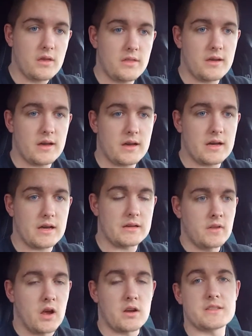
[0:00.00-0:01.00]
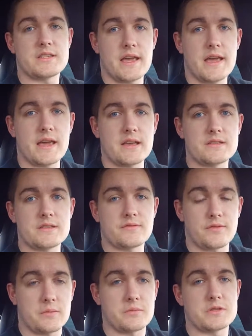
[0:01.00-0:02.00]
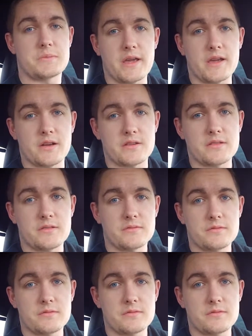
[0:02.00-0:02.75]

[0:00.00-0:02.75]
the RCAs from the speakers.